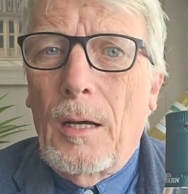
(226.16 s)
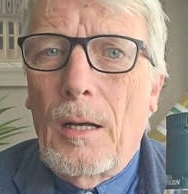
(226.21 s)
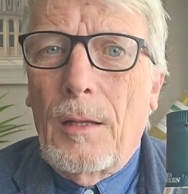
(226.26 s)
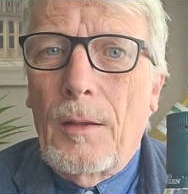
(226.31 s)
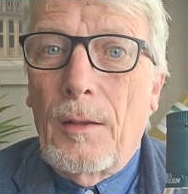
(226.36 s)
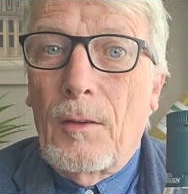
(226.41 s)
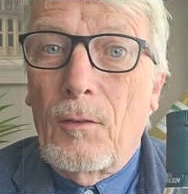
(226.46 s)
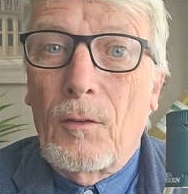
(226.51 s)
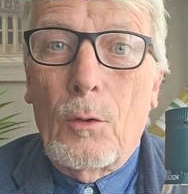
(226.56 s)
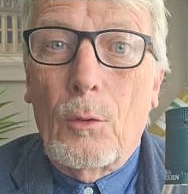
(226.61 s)

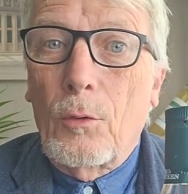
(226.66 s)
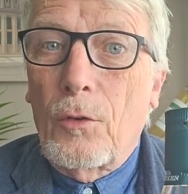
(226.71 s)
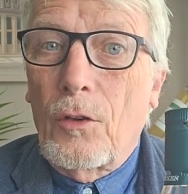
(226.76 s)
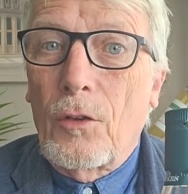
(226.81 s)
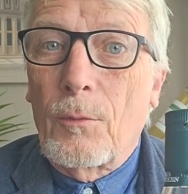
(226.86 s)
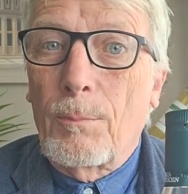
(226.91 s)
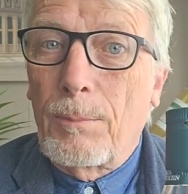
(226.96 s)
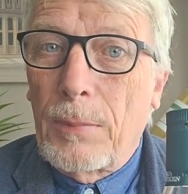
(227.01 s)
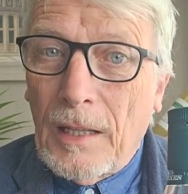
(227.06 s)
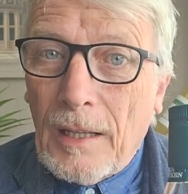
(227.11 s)
There's no
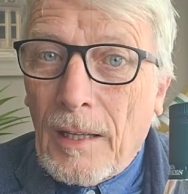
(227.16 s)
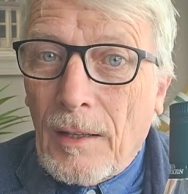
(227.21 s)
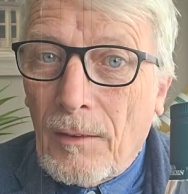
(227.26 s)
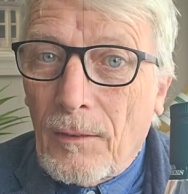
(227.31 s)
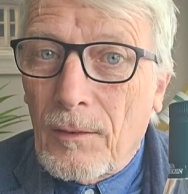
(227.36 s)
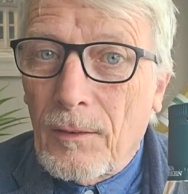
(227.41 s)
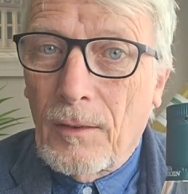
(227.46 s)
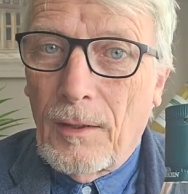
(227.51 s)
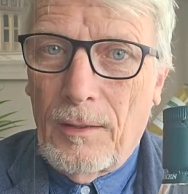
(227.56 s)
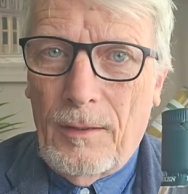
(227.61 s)
such
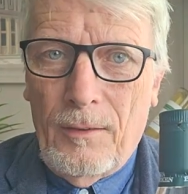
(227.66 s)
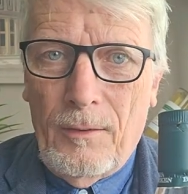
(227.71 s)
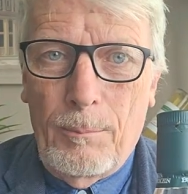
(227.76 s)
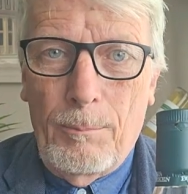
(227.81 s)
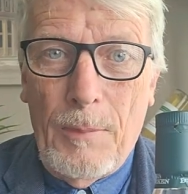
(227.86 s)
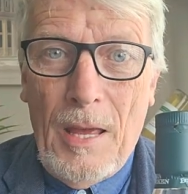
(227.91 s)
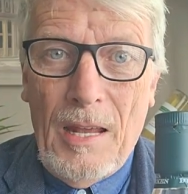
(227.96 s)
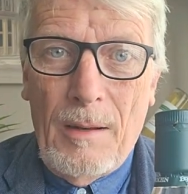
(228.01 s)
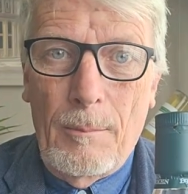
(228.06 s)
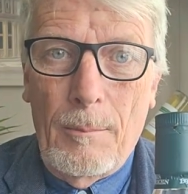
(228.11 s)
place as
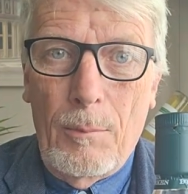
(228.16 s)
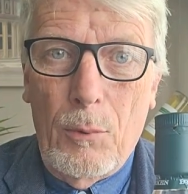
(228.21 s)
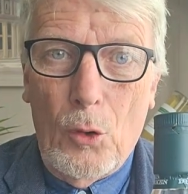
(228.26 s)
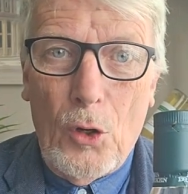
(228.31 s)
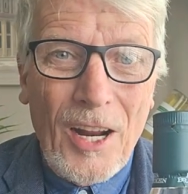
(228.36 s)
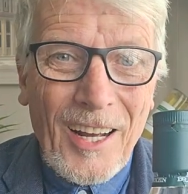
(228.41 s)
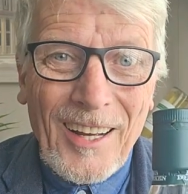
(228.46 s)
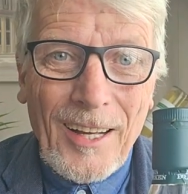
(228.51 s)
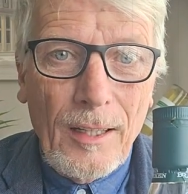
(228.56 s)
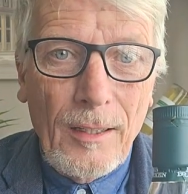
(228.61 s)
Ben
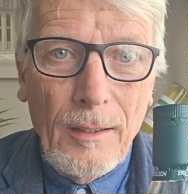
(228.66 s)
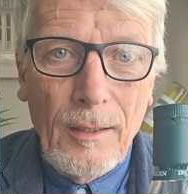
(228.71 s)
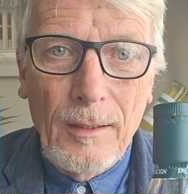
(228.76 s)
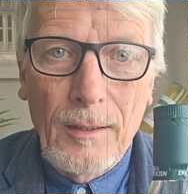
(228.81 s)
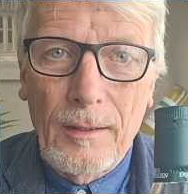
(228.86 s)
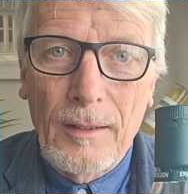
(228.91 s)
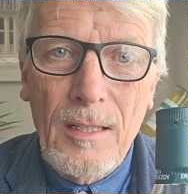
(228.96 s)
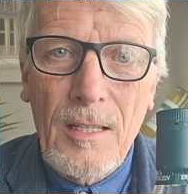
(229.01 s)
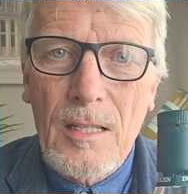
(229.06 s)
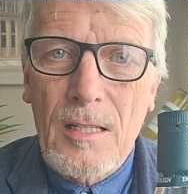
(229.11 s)
Bracken,
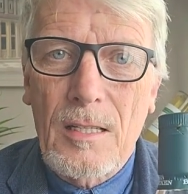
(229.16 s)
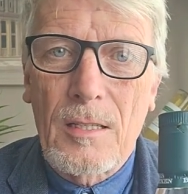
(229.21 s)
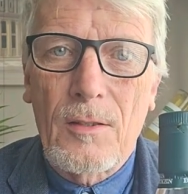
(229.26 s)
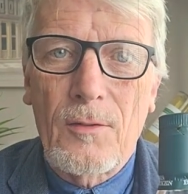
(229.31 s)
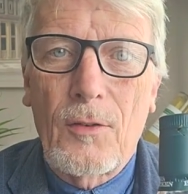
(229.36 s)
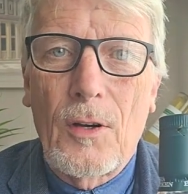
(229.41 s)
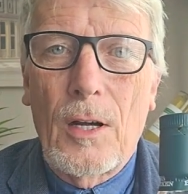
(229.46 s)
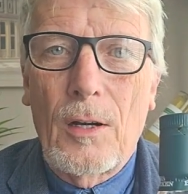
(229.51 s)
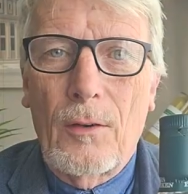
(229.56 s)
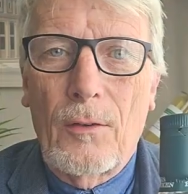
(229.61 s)
at least as
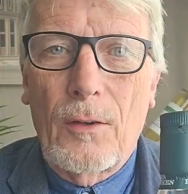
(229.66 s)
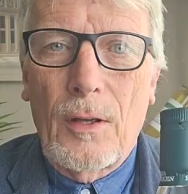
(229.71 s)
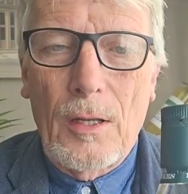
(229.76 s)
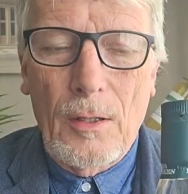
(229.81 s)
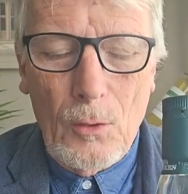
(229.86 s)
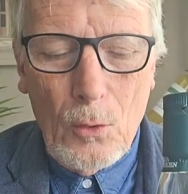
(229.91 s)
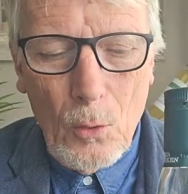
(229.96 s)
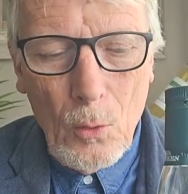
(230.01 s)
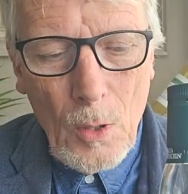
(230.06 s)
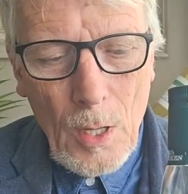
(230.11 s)
far as I
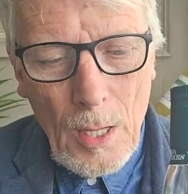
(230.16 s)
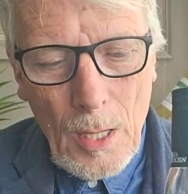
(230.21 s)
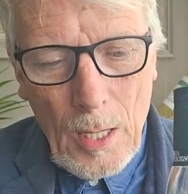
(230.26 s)
know,